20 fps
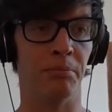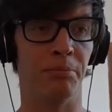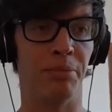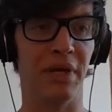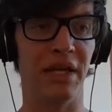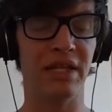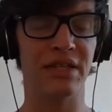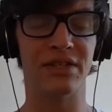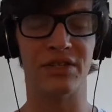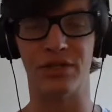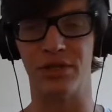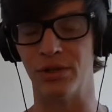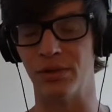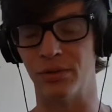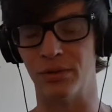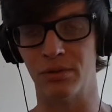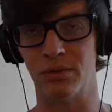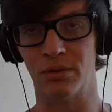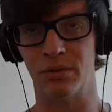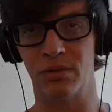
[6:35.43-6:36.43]
beats
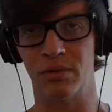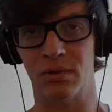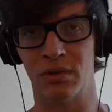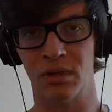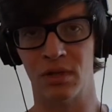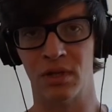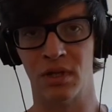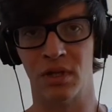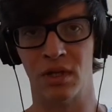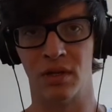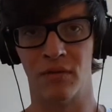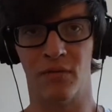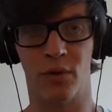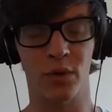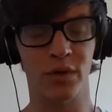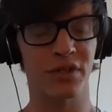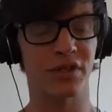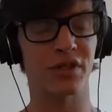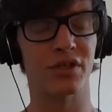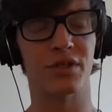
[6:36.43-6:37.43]
you,
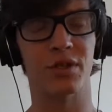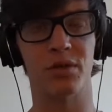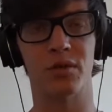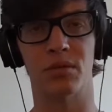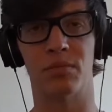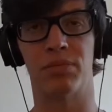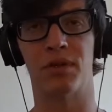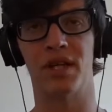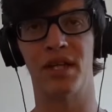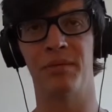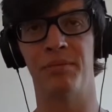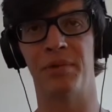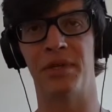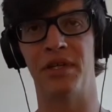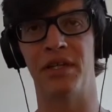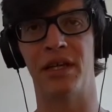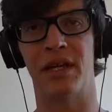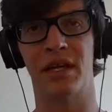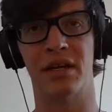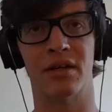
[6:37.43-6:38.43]
forces you to play
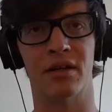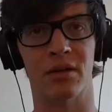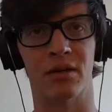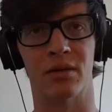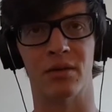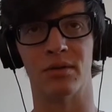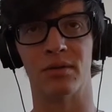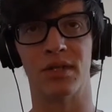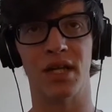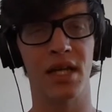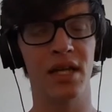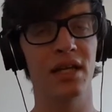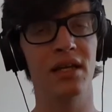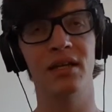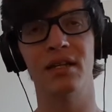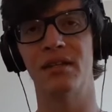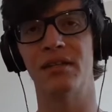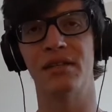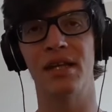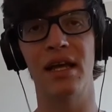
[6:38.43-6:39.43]
piano day
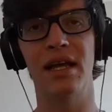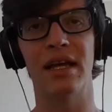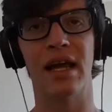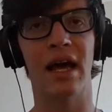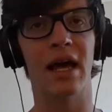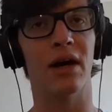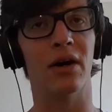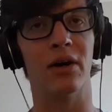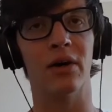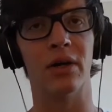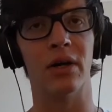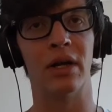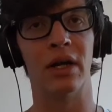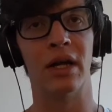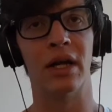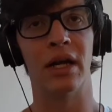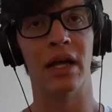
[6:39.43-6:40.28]
in and day out,